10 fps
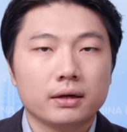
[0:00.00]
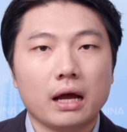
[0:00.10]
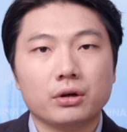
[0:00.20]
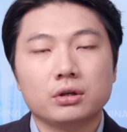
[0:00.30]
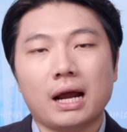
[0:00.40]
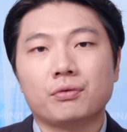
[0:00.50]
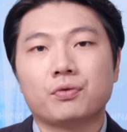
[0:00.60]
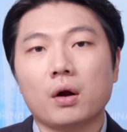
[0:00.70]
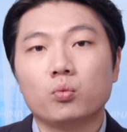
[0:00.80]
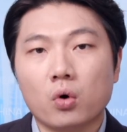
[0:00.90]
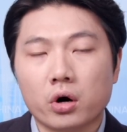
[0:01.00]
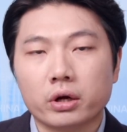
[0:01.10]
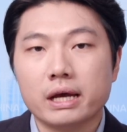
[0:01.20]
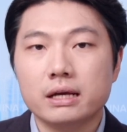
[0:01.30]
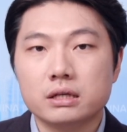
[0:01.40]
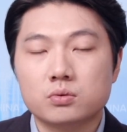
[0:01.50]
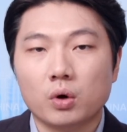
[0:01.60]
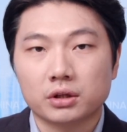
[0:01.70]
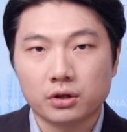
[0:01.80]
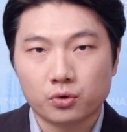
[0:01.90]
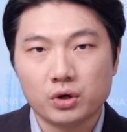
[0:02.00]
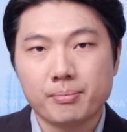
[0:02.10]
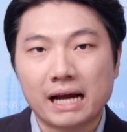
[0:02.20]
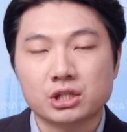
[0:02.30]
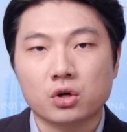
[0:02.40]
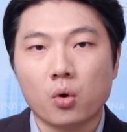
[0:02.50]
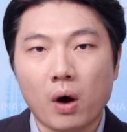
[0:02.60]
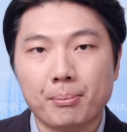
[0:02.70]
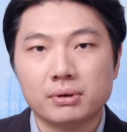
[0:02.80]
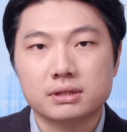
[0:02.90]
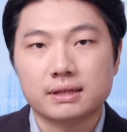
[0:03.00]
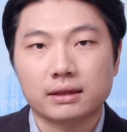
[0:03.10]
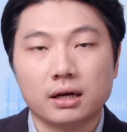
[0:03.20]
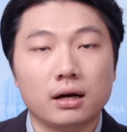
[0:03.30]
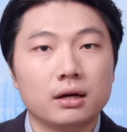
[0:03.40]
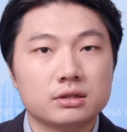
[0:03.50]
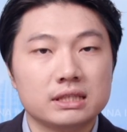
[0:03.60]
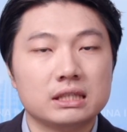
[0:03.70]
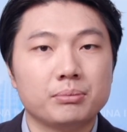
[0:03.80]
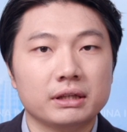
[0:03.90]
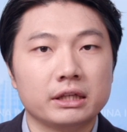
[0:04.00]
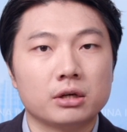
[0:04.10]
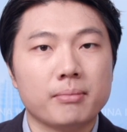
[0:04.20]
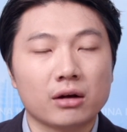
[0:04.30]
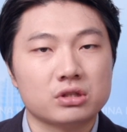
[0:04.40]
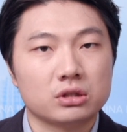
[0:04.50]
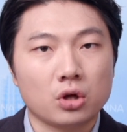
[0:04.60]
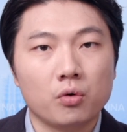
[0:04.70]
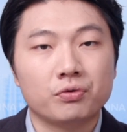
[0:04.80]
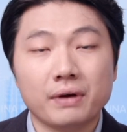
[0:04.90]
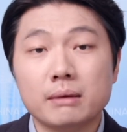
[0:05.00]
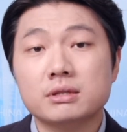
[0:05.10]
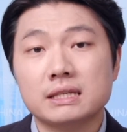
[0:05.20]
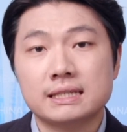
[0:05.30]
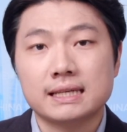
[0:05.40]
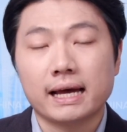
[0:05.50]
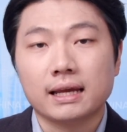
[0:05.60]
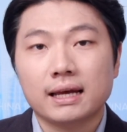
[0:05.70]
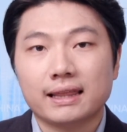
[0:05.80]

Now, United Front work is one of the three magical weapons that the CCP leader Mao Zedong famously said